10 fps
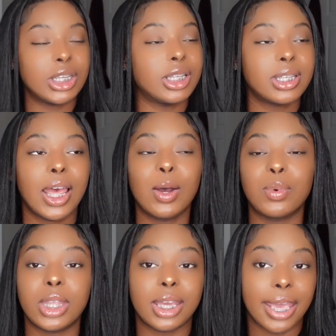It does not help
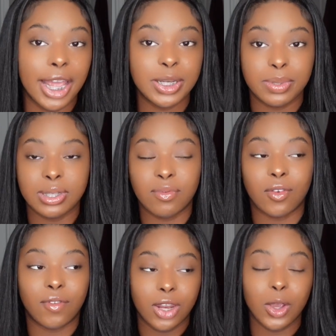with the engagements of
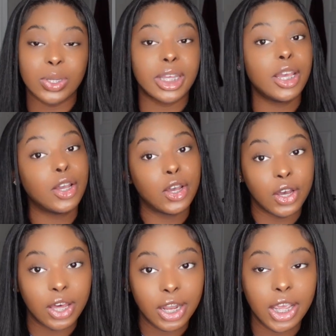your videos. It
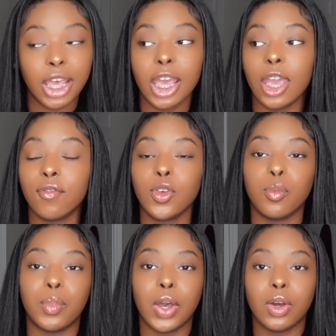could if
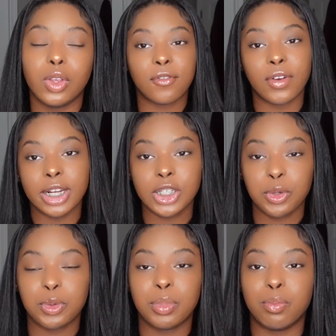you build
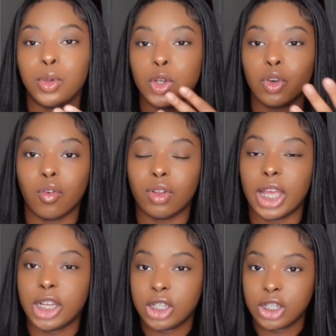friendships but mutual
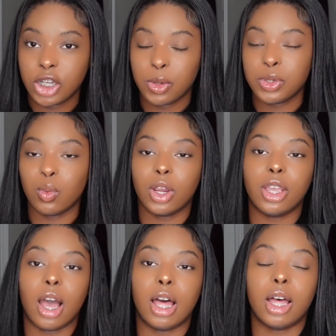relationships where
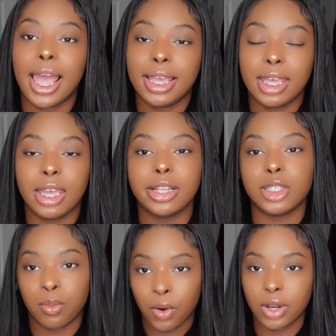y'all liking and
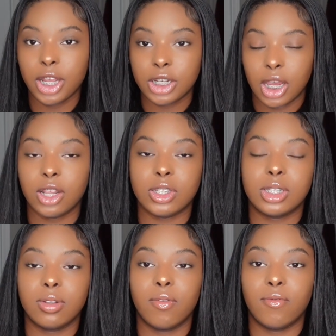supporting each other's
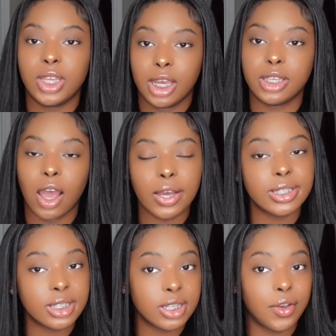TikToks
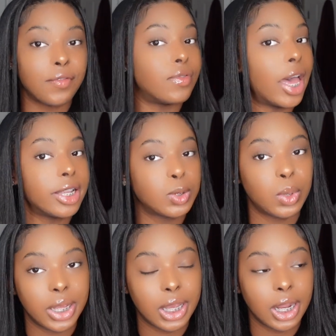and stuff. That's
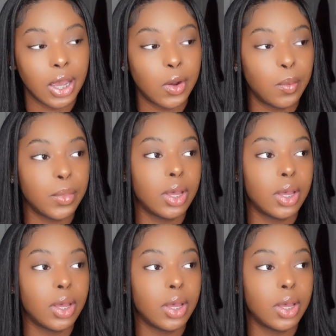when it can help.